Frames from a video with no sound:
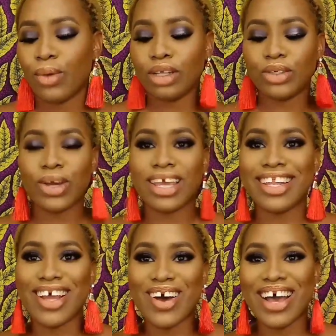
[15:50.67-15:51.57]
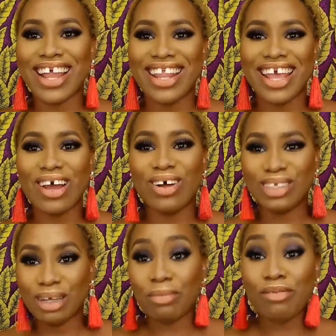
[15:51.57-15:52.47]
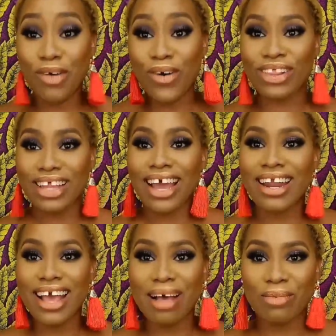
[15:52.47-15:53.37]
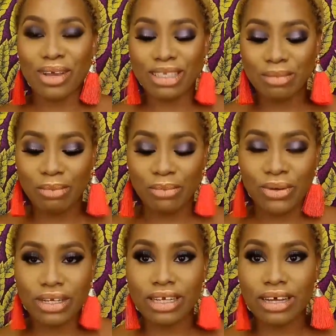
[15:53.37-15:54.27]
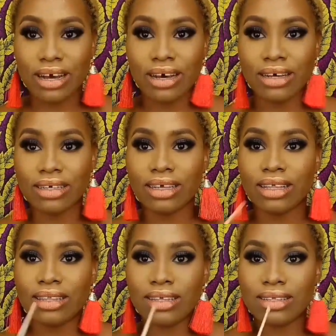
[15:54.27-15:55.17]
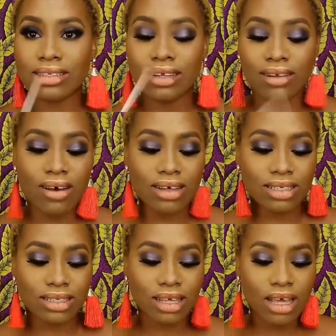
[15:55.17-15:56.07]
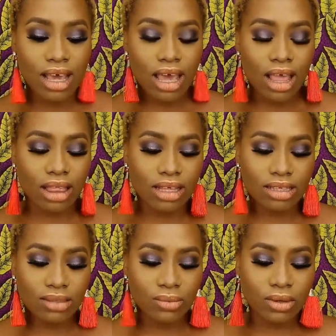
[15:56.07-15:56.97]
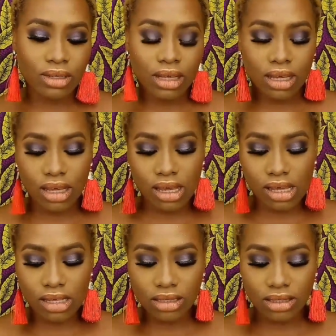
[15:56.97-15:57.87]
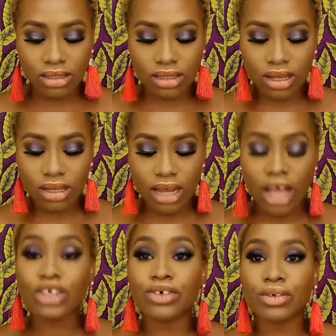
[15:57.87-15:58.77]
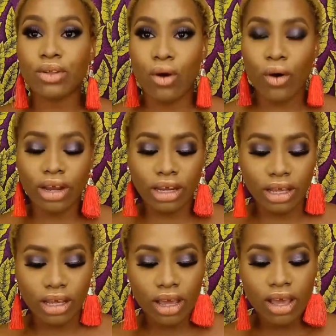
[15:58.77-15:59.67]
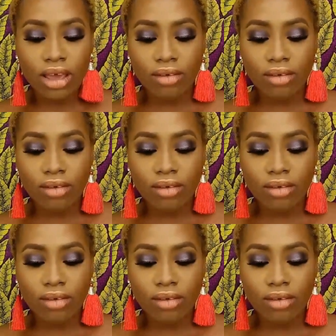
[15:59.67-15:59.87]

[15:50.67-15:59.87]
We are talking now. And then on top of all that, I'm going to be putting on this gloss, and this one is Natural Honey